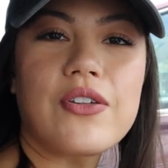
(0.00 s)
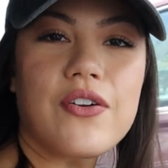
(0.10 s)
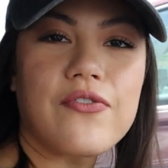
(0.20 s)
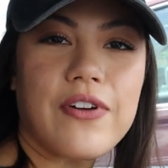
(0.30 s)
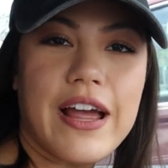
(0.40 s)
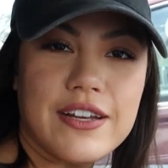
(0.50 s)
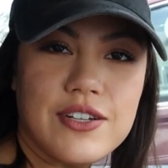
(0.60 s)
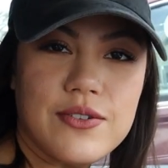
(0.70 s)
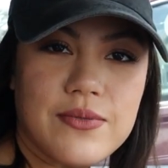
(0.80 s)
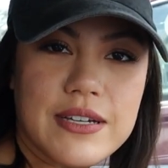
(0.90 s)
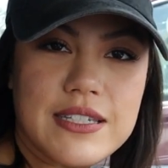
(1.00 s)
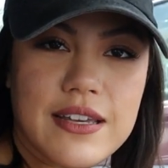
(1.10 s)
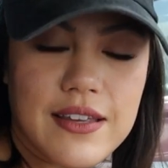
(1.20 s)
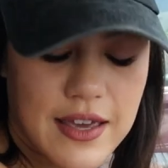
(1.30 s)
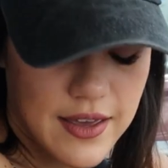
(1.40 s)
with our friend who
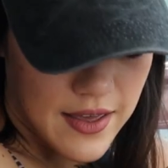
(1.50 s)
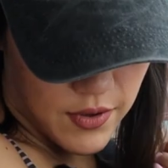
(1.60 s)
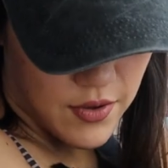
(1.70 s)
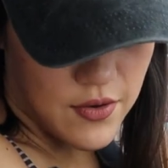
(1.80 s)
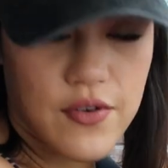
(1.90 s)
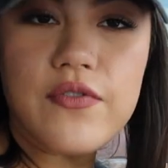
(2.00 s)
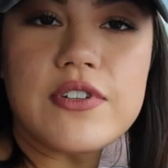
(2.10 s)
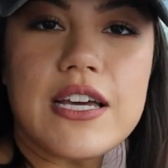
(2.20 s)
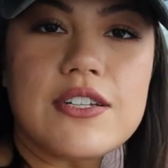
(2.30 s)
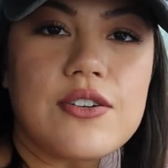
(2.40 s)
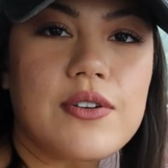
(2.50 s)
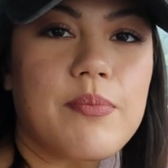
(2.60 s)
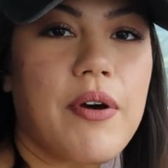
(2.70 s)
recently moved into an